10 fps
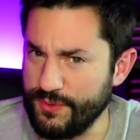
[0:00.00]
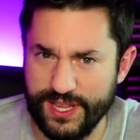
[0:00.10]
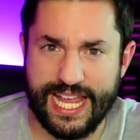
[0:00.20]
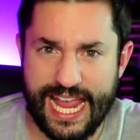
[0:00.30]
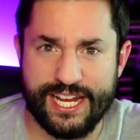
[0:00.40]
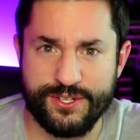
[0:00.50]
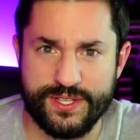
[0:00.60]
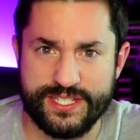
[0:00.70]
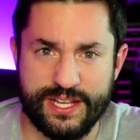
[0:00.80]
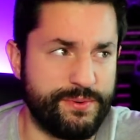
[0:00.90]
you really can do
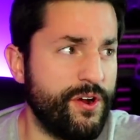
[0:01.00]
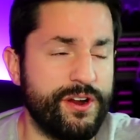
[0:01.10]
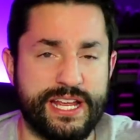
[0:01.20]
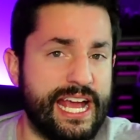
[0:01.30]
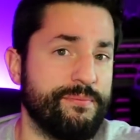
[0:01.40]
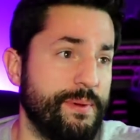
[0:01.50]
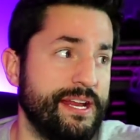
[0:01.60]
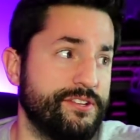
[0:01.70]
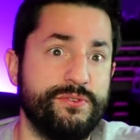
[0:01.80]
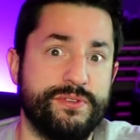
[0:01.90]
this thing. We've already kind of
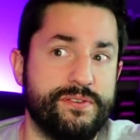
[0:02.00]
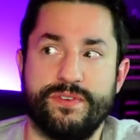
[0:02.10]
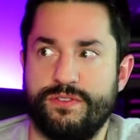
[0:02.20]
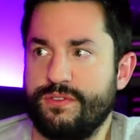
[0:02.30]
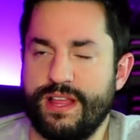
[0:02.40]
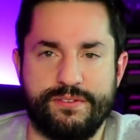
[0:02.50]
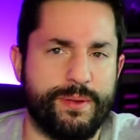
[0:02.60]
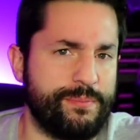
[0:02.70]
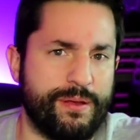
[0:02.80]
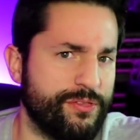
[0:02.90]
made two different, like,
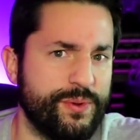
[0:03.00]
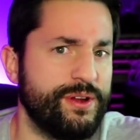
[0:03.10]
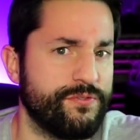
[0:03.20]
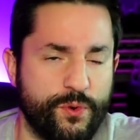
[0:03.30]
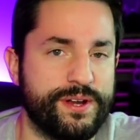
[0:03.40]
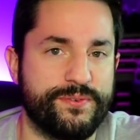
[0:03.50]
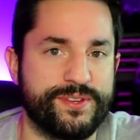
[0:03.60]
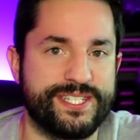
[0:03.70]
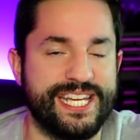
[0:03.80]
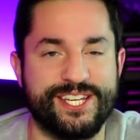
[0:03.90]
like about three or four
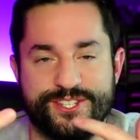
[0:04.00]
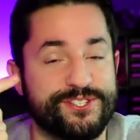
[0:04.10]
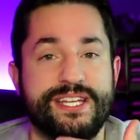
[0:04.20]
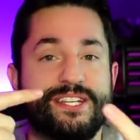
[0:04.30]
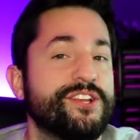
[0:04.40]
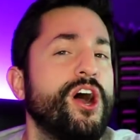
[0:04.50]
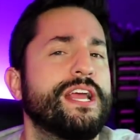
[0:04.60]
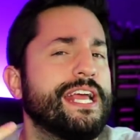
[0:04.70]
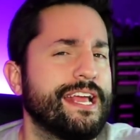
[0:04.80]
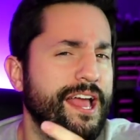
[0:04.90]
different cities just in
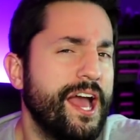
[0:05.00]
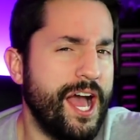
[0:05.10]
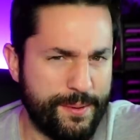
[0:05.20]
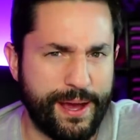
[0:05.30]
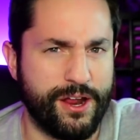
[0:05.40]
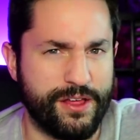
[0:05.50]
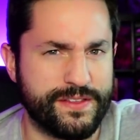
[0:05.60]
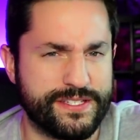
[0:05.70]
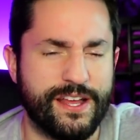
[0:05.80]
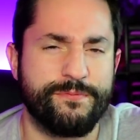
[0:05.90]
talking about all
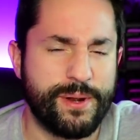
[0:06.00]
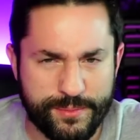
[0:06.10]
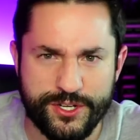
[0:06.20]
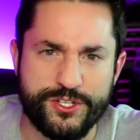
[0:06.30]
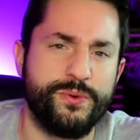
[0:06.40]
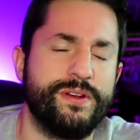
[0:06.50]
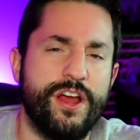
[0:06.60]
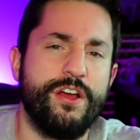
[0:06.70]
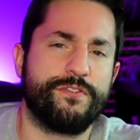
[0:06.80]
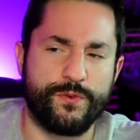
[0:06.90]
this stuff, but I'm going to do
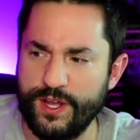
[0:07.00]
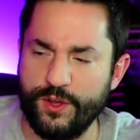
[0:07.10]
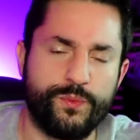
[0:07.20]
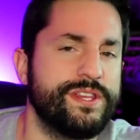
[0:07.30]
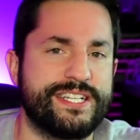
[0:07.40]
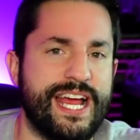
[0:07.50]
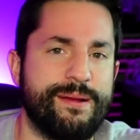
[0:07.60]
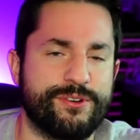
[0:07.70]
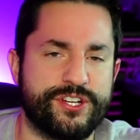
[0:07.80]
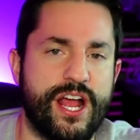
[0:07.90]
it for real with a
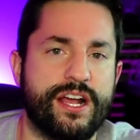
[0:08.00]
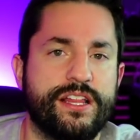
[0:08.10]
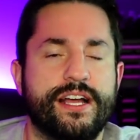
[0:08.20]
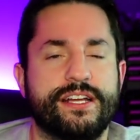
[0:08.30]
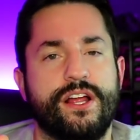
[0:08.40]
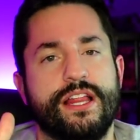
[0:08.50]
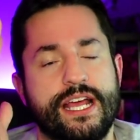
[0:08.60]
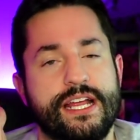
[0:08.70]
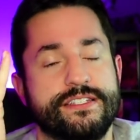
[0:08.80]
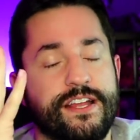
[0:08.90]
timer, shot clock, and all
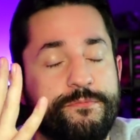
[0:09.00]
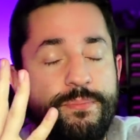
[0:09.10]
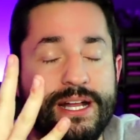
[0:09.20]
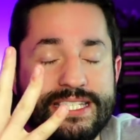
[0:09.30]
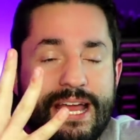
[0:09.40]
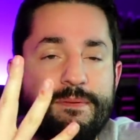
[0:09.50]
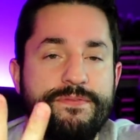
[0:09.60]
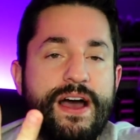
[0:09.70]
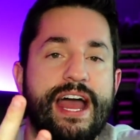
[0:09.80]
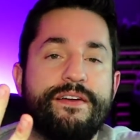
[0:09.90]
that kind of stuff. But step
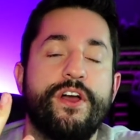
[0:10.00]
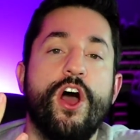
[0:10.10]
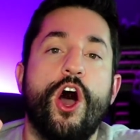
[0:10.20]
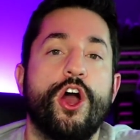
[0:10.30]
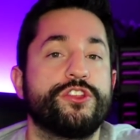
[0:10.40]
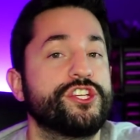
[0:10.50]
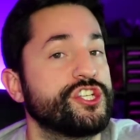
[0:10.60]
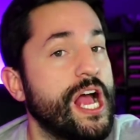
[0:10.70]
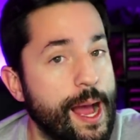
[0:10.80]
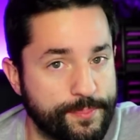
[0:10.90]
five are the
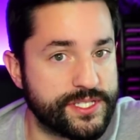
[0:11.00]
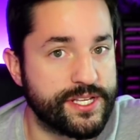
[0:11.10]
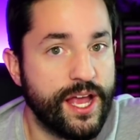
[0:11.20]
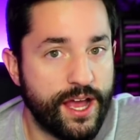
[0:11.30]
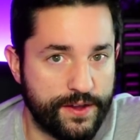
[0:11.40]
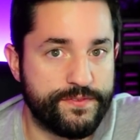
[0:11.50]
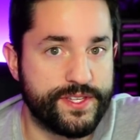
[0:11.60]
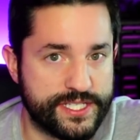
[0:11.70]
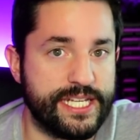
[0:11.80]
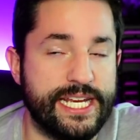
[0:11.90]
shops of
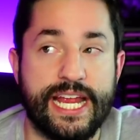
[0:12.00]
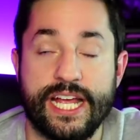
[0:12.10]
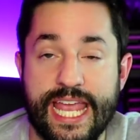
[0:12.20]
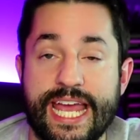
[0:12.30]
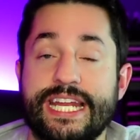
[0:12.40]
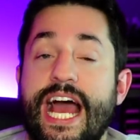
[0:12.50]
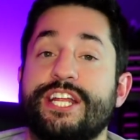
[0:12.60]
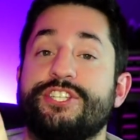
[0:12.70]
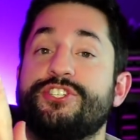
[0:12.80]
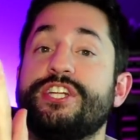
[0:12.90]
the city. Again,
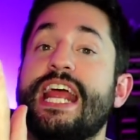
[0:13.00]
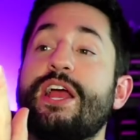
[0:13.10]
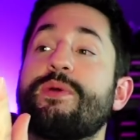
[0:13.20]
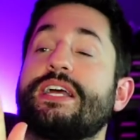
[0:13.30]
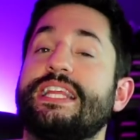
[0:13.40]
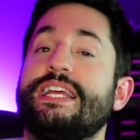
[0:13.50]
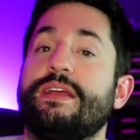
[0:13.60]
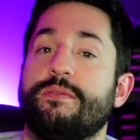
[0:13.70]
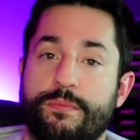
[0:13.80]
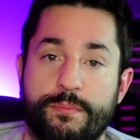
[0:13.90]
I
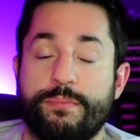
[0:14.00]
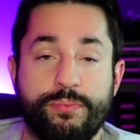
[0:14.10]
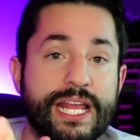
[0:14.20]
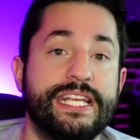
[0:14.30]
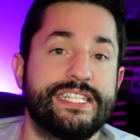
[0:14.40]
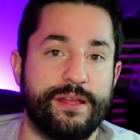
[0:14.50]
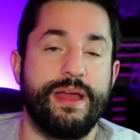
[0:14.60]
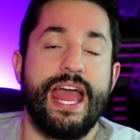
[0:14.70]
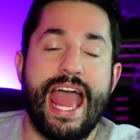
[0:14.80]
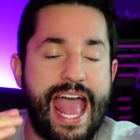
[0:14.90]
generically place
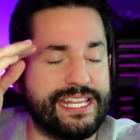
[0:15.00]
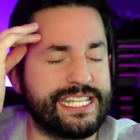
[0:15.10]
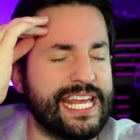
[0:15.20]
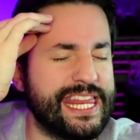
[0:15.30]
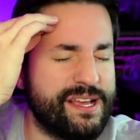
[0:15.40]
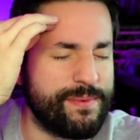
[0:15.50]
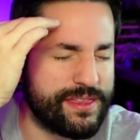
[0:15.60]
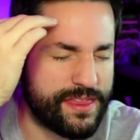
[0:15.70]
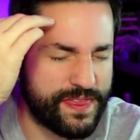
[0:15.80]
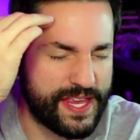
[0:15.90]
them as I think
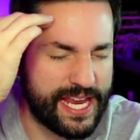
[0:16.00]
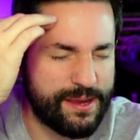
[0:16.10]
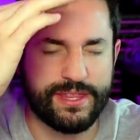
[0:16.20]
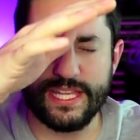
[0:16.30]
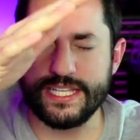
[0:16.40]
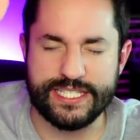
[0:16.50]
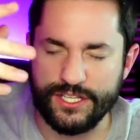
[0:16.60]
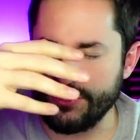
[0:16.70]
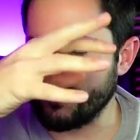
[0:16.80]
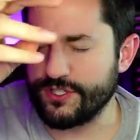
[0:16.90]
about the theme and the
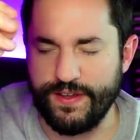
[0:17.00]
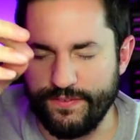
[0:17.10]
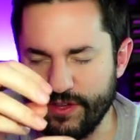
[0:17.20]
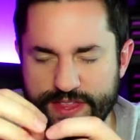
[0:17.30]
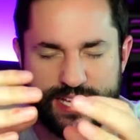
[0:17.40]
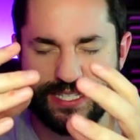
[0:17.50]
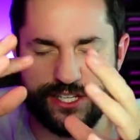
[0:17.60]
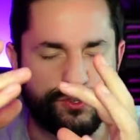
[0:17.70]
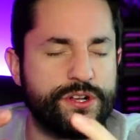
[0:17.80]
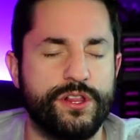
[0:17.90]
essentials of everything as
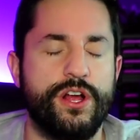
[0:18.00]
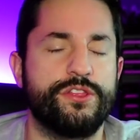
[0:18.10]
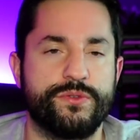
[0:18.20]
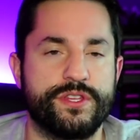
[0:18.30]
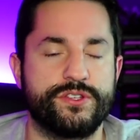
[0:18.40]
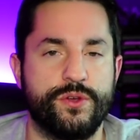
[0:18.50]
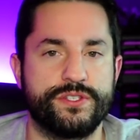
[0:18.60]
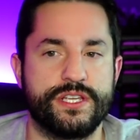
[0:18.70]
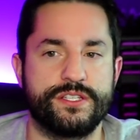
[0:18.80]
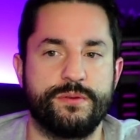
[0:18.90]
they trickle on through this
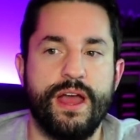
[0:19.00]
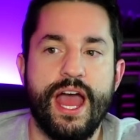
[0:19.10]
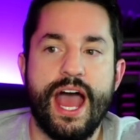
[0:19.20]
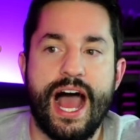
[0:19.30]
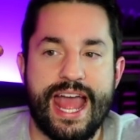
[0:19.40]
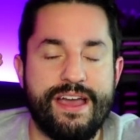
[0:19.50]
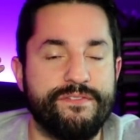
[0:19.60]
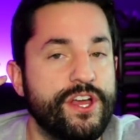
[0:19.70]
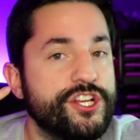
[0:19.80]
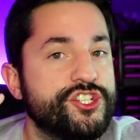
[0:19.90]
whole system. I
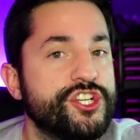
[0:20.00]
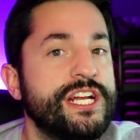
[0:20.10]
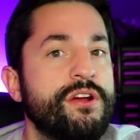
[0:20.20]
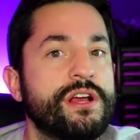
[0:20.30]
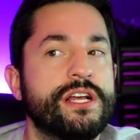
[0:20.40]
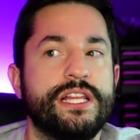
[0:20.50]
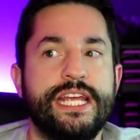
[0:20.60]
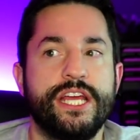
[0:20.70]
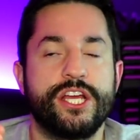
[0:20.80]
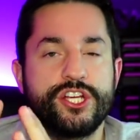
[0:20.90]
have
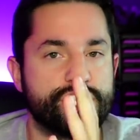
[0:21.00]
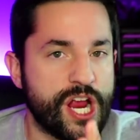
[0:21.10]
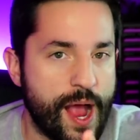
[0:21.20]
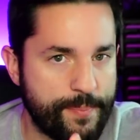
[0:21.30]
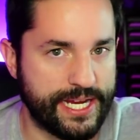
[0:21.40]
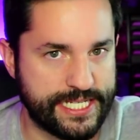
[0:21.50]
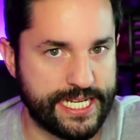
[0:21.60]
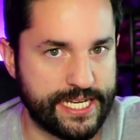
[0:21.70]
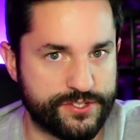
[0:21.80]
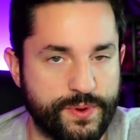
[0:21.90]
generically shop
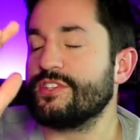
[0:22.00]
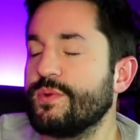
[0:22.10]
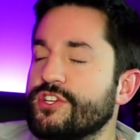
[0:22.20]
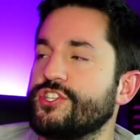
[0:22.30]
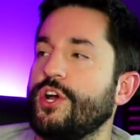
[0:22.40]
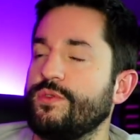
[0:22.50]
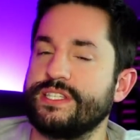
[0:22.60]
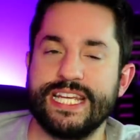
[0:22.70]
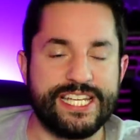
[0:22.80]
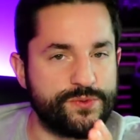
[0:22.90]
ideas. The best way to show
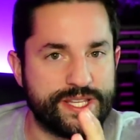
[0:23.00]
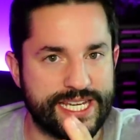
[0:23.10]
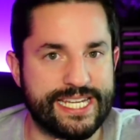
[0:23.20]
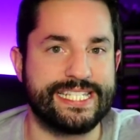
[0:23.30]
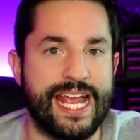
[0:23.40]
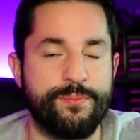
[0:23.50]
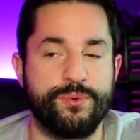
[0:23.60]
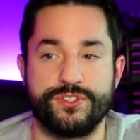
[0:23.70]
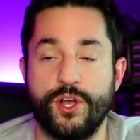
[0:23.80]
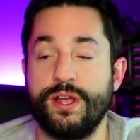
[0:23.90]
this is with an
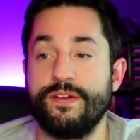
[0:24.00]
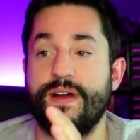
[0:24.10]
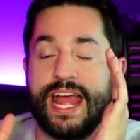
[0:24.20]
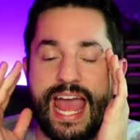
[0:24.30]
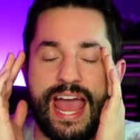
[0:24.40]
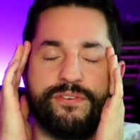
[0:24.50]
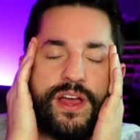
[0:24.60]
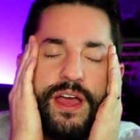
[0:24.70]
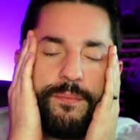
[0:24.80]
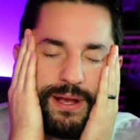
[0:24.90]
example. So if I
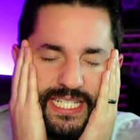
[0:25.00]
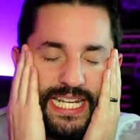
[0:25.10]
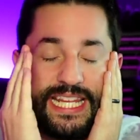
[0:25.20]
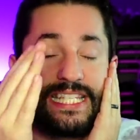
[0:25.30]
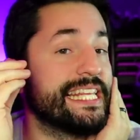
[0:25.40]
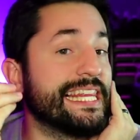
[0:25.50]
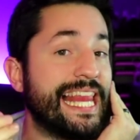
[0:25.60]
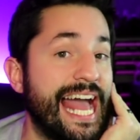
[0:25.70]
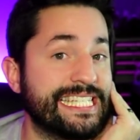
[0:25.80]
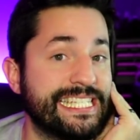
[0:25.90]
have my city, it's the
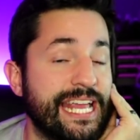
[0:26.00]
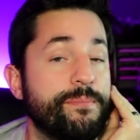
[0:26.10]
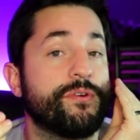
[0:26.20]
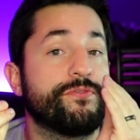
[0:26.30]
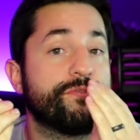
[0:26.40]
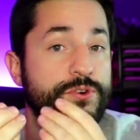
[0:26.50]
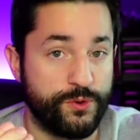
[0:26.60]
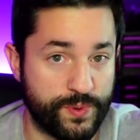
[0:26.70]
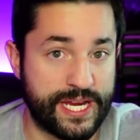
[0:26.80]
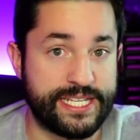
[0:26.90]
last step
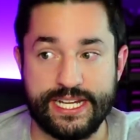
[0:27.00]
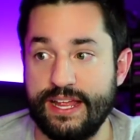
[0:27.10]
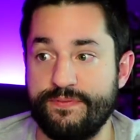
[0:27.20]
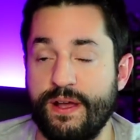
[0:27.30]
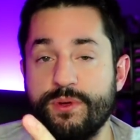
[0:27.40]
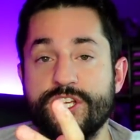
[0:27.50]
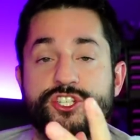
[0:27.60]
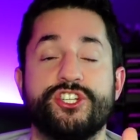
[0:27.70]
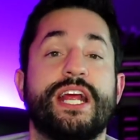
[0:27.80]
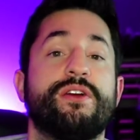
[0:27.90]
for a reason. If I want to
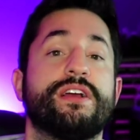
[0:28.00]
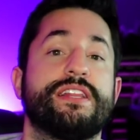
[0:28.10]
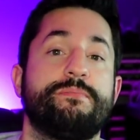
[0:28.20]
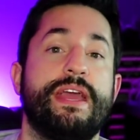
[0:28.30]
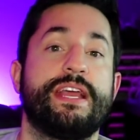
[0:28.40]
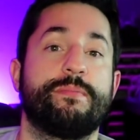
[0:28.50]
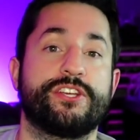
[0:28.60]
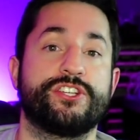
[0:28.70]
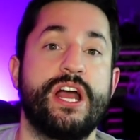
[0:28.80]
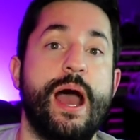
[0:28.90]
generically make
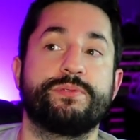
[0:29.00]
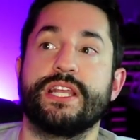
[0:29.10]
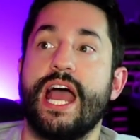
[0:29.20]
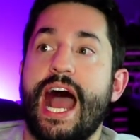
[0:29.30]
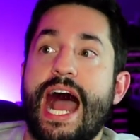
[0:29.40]
my shops,